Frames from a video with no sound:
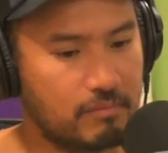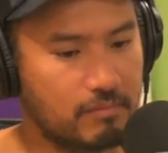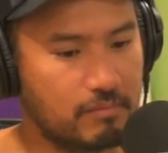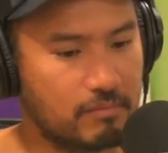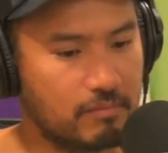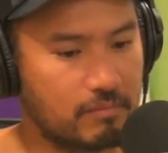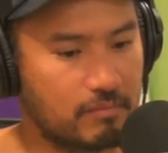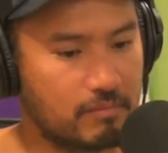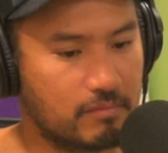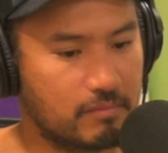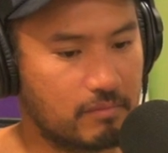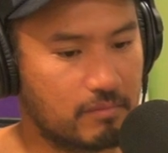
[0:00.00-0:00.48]

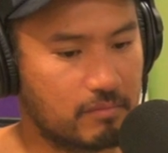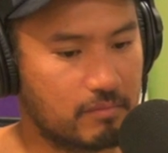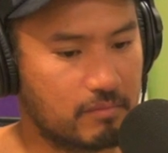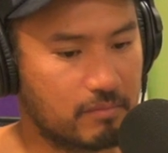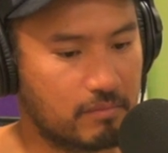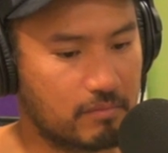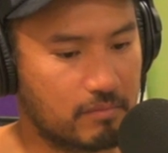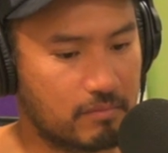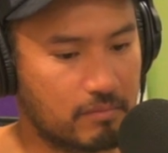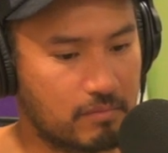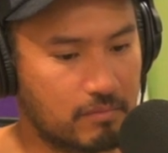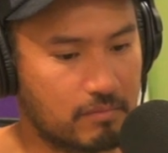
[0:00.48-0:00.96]

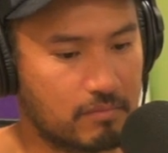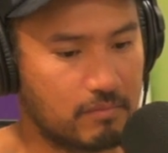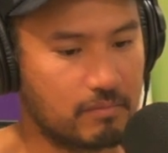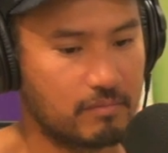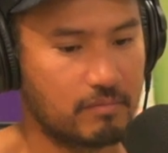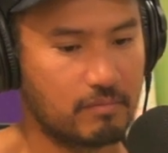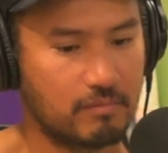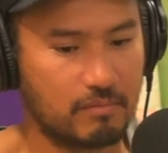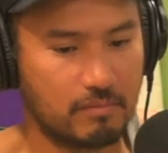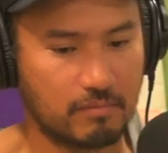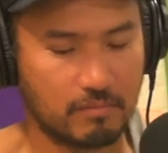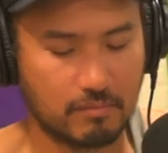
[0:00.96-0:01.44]

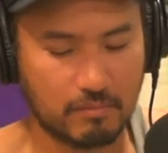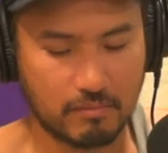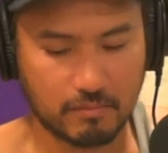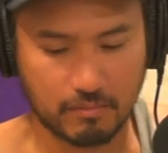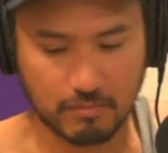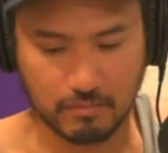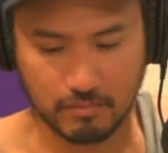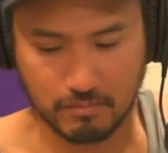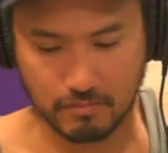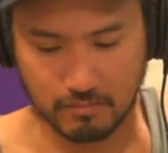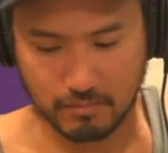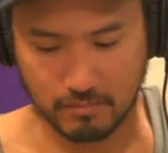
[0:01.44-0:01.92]

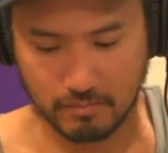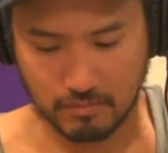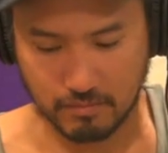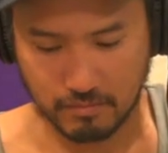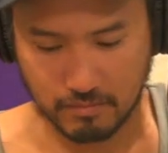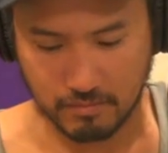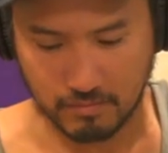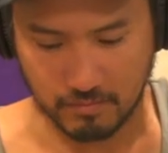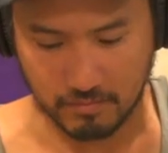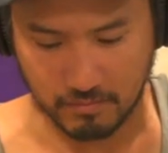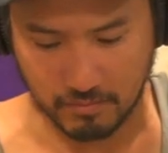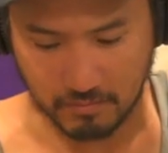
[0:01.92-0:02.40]

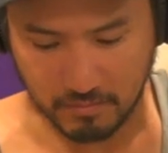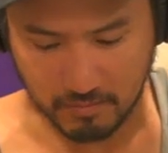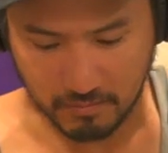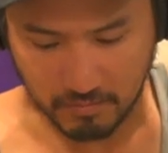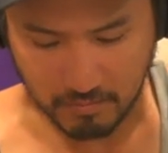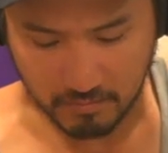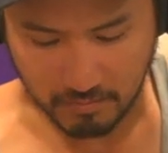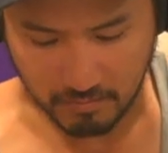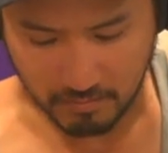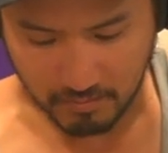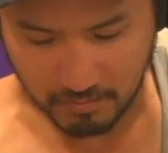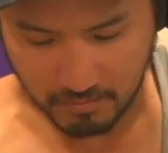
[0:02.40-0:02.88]

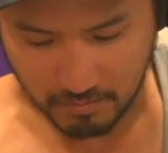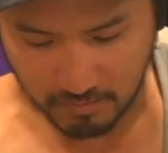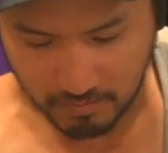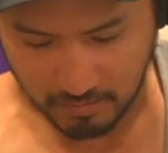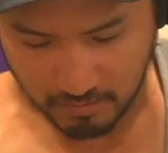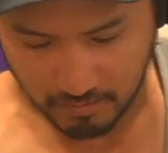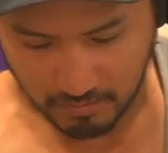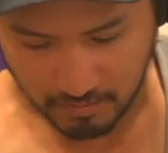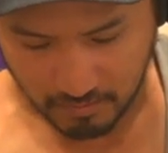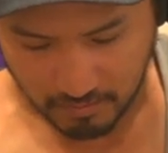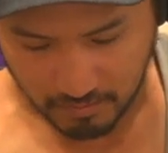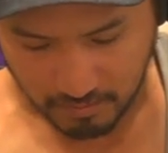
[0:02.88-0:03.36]

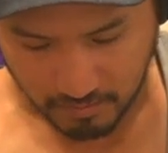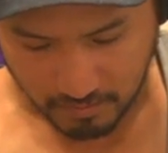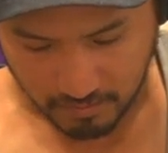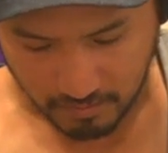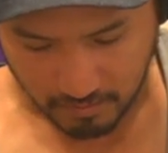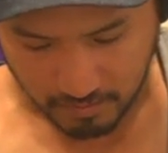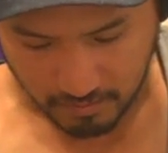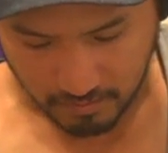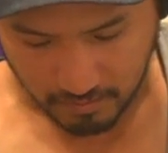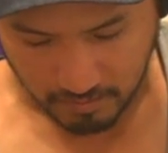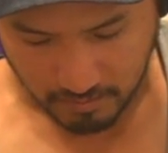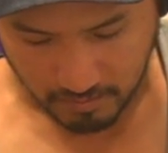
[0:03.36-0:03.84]

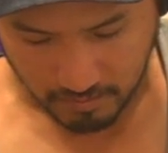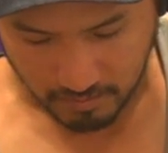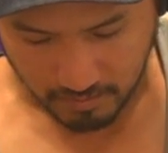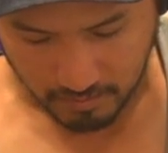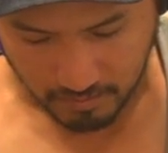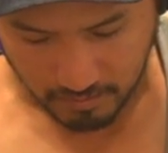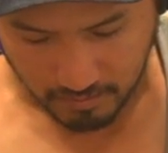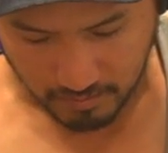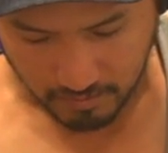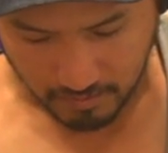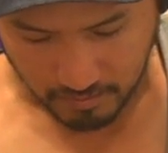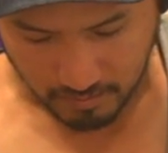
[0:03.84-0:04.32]

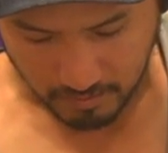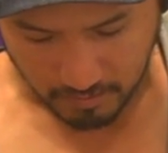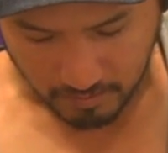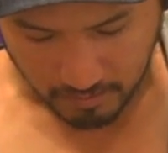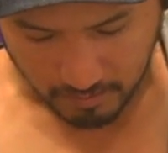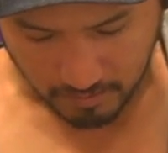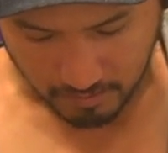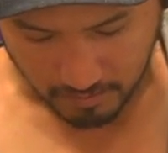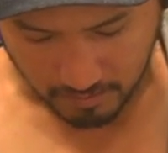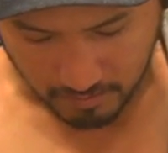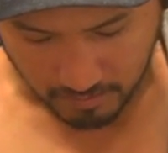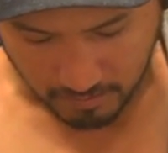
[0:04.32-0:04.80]

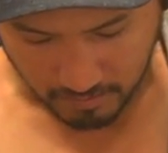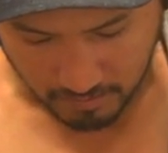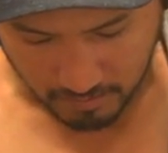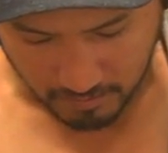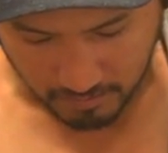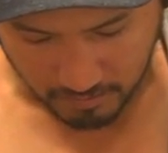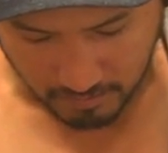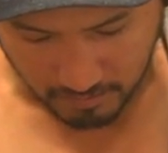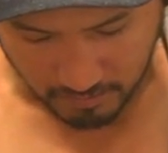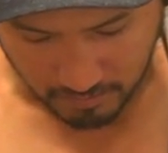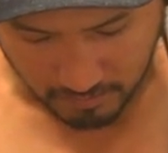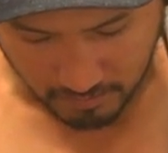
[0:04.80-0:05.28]

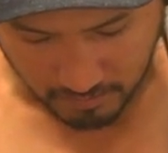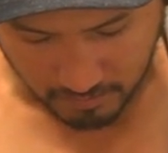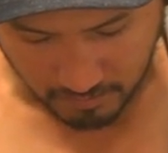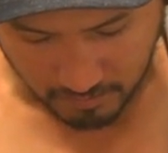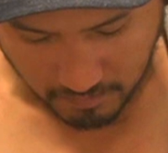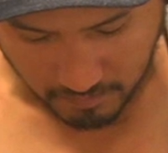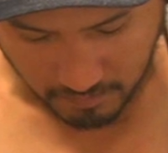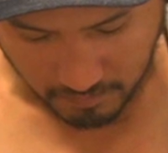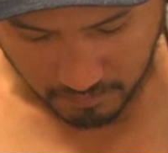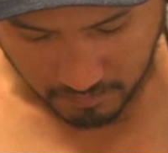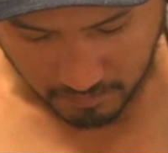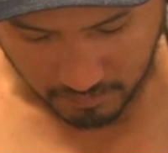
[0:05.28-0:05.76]

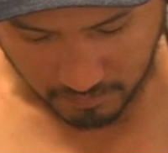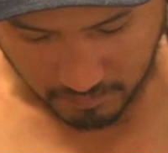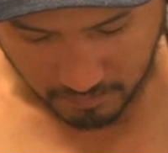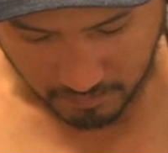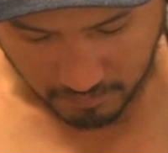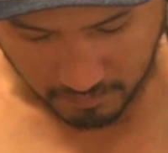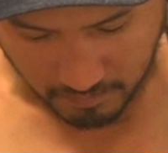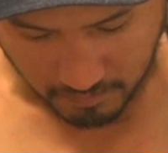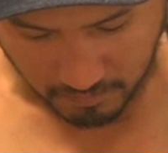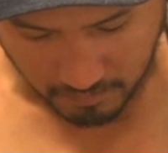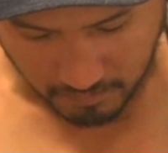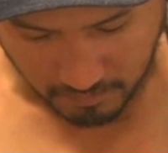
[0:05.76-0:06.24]

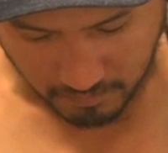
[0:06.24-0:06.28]
(not speaking)